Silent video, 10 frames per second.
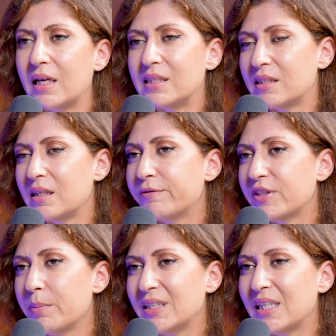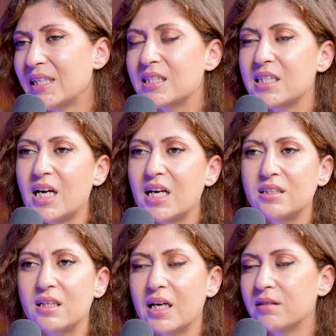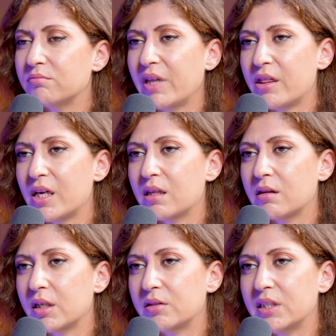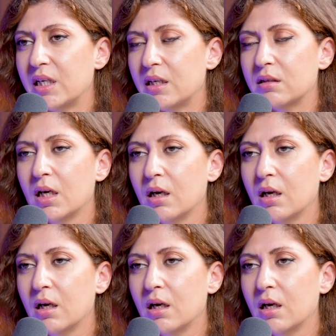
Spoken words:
if somebody reads the title, they think they're reading